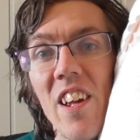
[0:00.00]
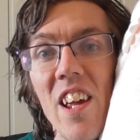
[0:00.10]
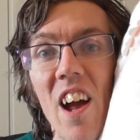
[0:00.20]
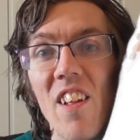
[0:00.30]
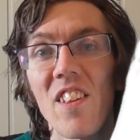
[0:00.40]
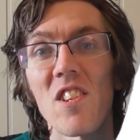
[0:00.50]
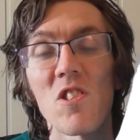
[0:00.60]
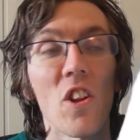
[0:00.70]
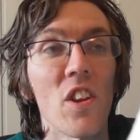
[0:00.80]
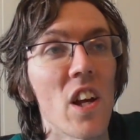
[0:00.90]
Yeah, the
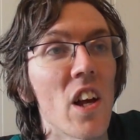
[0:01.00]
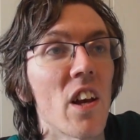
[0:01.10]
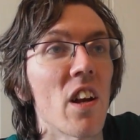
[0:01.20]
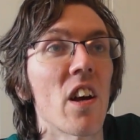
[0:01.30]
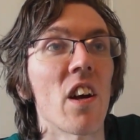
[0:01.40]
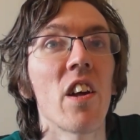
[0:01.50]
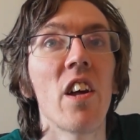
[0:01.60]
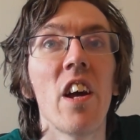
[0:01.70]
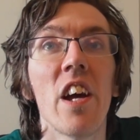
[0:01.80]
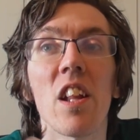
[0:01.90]
sunny air
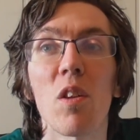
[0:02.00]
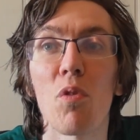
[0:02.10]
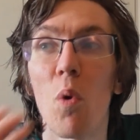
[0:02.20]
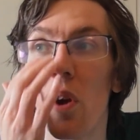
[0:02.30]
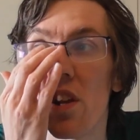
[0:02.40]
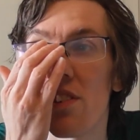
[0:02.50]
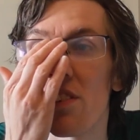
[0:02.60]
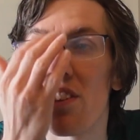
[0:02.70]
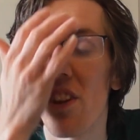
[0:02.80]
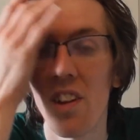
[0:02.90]
in the
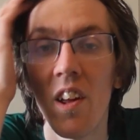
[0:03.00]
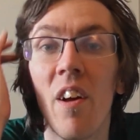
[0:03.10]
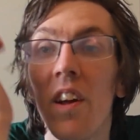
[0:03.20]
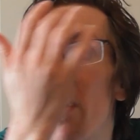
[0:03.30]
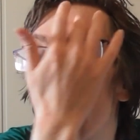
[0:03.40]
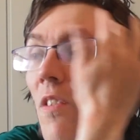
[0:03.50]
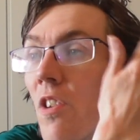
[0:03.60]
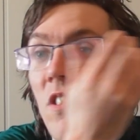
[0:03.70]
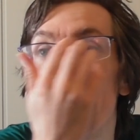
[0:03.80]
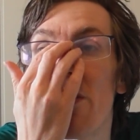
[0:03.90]
forest.
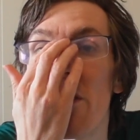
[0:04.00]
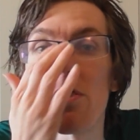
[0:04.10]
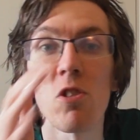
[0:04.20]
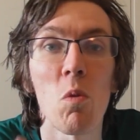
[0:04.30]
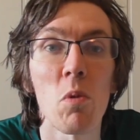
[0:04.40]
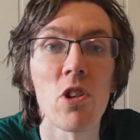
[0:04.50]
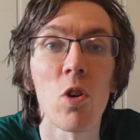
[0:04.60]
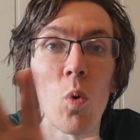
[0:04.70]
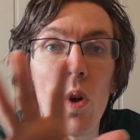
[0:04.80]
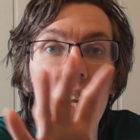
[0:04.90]
There was so much
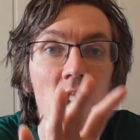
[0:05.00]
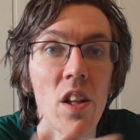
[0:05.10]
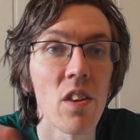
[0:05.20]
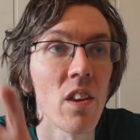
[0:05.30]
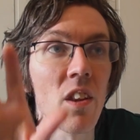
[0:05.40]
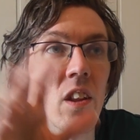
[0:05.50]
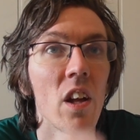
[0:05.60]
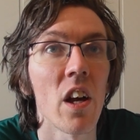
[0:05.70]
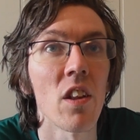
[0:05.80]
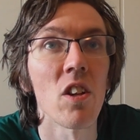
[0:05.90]
green
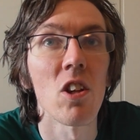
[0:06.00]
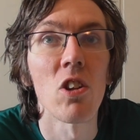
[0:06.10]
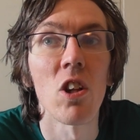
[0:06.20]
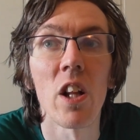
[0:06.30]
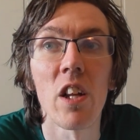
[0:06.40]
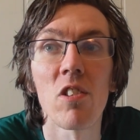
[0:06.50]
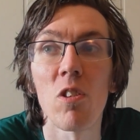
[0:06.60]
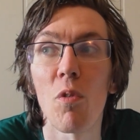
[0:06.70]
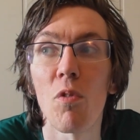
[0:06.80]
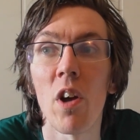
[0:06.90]
and idyllic
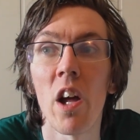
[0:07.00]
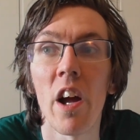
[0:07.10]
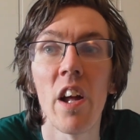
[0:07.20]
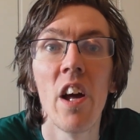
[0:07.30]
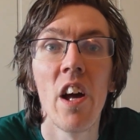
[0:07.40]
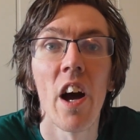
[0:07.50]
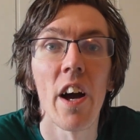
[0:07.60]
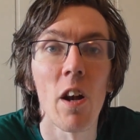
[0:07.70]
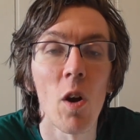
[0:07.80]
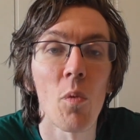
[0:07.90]
stuff there.
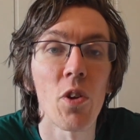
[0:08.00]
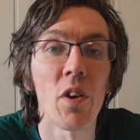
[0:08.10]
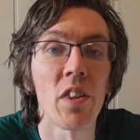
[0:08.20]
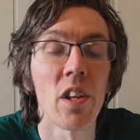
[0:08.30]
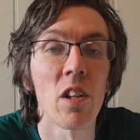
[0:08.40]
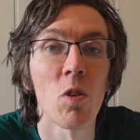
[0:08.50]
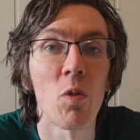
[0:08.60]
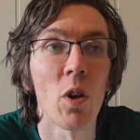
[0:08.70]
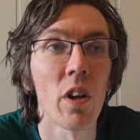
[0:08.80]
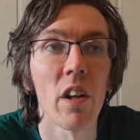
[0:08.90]
I loved that nature
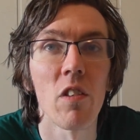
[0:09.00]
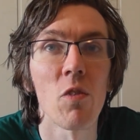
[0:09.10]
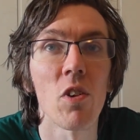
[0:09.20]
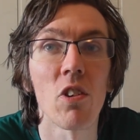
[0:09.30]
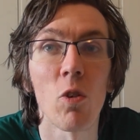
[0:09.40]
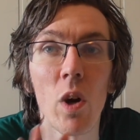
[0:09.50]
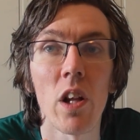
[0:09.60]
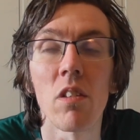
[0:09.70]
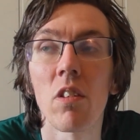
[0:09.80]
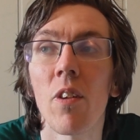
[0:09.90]
walk. It was
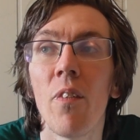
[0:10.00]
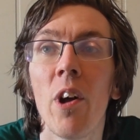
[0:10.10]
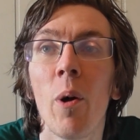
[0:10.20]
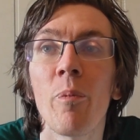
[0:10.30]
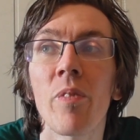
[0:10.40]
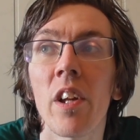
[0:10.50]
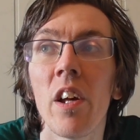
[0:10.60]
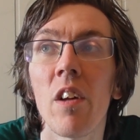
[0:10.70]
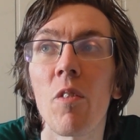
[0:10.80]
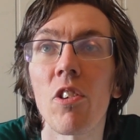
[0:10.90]
great.
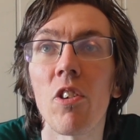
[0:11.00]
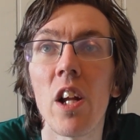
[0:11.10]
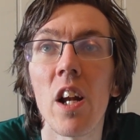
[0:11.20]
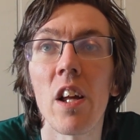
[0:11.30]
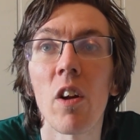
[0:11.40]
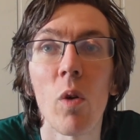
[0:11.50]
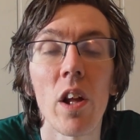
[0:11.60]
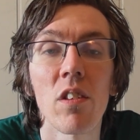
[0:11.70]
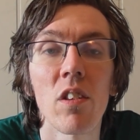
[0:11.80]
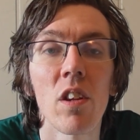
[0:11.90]
It was really
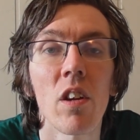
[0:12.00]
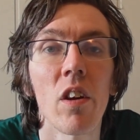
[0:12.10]
great.